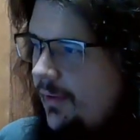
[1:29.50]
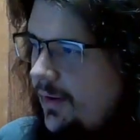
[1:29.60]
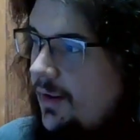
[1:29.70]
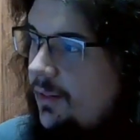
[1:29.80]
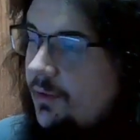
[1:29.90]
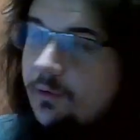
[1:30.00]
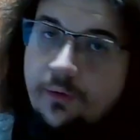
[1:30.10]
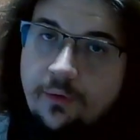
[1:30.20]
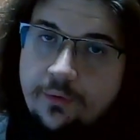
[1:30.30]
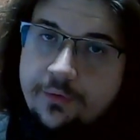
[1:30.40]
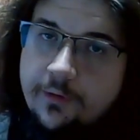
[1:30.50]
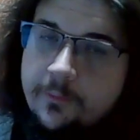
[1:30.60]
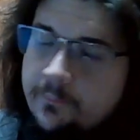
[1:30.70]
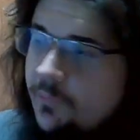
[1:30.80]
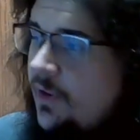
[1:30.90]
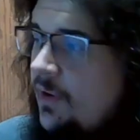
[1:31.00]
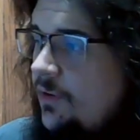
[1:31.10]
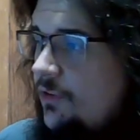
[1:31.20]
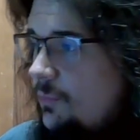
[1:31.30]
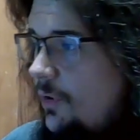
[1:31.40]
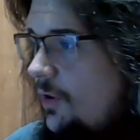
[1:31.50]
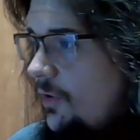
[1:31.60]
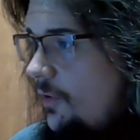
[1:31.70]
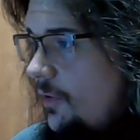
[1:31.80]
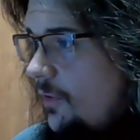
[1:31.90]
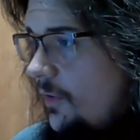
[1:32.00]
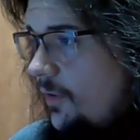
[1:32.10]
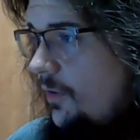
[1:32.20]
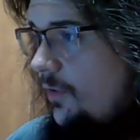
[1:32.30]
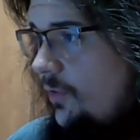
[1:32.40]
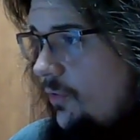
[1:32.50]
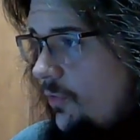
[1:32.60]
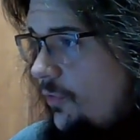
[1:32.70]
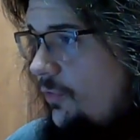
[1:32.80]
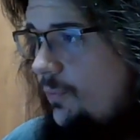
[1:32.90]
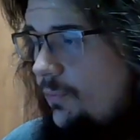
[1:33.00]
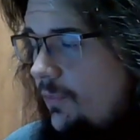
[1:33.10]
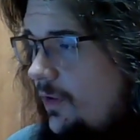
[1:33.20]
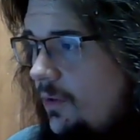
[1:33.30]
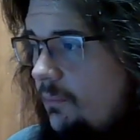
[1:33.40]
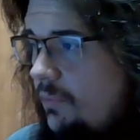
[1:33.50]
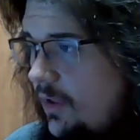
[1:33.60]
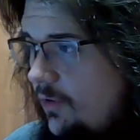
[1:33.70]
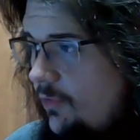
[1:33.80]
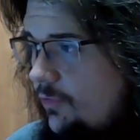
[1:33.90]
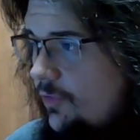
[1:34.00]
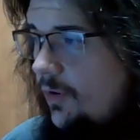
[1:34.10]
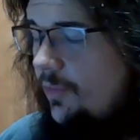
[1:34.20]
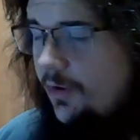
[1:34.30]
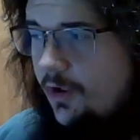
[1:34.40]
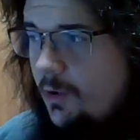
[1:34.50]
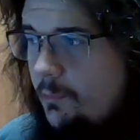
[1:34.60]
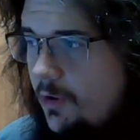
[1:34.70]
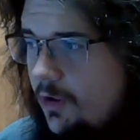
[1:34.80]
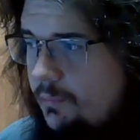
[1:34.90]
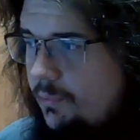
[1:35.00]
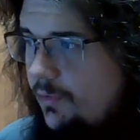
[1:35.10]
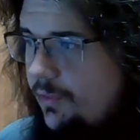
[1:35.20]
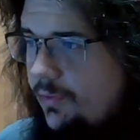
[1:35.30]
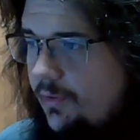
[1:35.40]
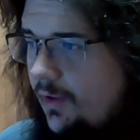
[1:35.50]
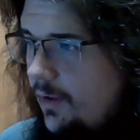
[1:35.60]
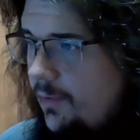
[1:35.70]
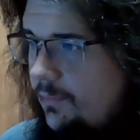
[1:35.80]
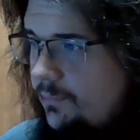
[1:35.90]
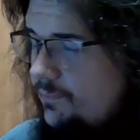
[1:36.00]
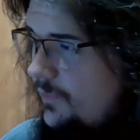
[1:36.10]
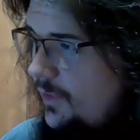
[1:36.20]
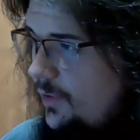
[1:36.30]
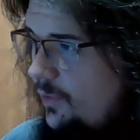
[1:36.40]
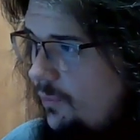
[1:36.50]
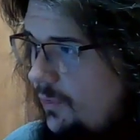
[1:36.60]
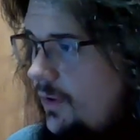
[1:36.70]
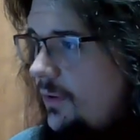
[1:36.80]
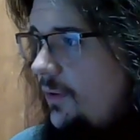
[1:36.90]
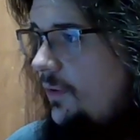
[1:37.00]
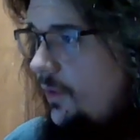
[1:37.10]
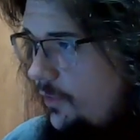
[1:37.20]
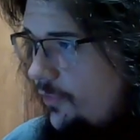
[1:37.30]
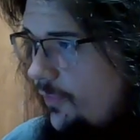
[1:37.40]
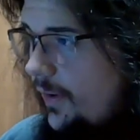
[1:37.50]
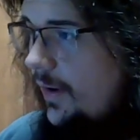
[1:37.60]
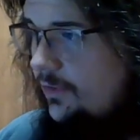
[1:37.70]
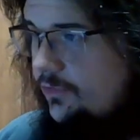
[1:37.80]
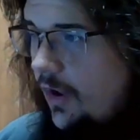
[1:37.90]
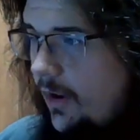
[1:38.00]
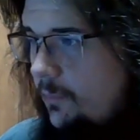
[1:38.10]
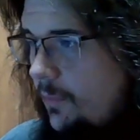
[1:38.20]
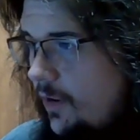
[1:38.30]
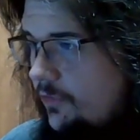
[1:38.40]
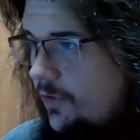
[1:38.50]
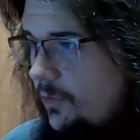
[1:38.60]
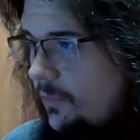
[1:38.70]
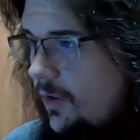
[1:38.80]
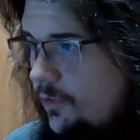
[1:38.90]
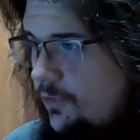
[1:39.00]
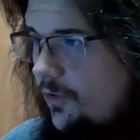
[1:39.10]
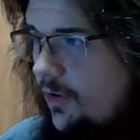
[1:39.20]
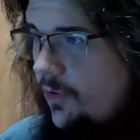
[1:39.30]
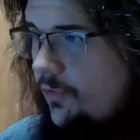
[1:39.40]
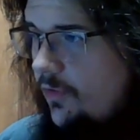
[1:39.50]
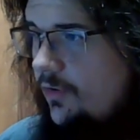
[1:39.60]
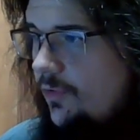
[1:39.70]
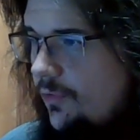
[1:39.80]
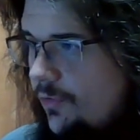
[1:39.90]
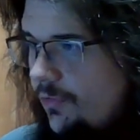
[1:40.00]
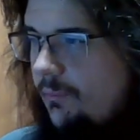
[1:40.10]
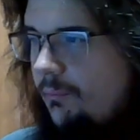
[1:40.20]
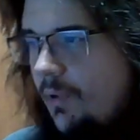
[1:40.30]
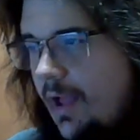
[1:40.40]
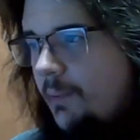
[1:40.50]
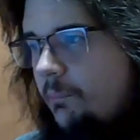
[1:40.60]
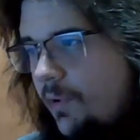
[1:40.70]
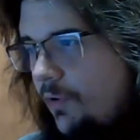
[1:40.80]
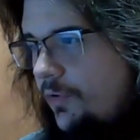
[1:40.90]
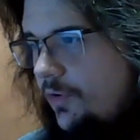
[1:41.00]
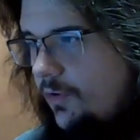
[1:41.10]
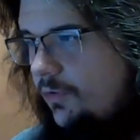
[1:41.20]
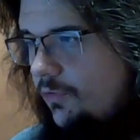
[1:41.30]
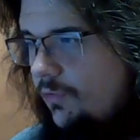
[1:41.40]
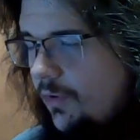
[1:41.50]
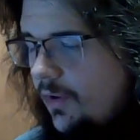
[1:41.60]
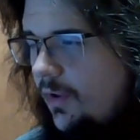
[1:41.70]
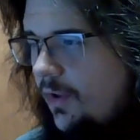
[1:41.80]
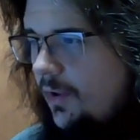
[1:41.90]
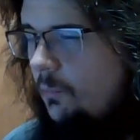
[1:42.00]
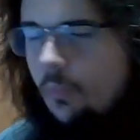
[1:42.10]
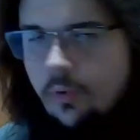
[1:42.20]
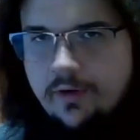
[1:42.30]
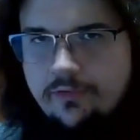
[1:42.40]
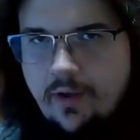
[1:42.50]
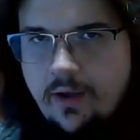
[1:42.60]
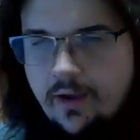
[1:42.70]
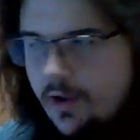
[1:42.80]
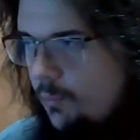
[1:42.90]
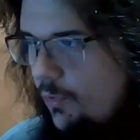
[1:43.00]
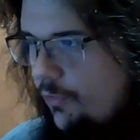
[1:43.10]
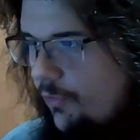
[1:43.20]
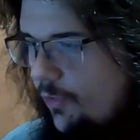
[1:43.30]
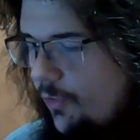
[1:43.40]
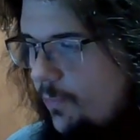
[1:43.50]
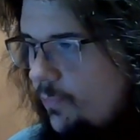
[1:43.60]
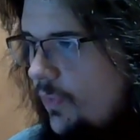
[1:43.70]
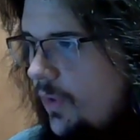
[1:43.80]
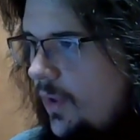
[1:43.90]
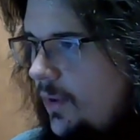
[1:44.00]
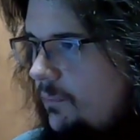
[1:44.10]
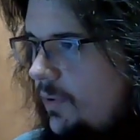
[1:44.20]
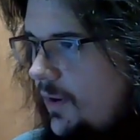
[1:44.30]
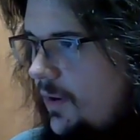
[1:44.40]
getting a little older. Jamal Hill is a beast on the come up with, what looks like tighter boxing to me. I know Thiago Santos is a black belt in Muay Thai out of Brazil, but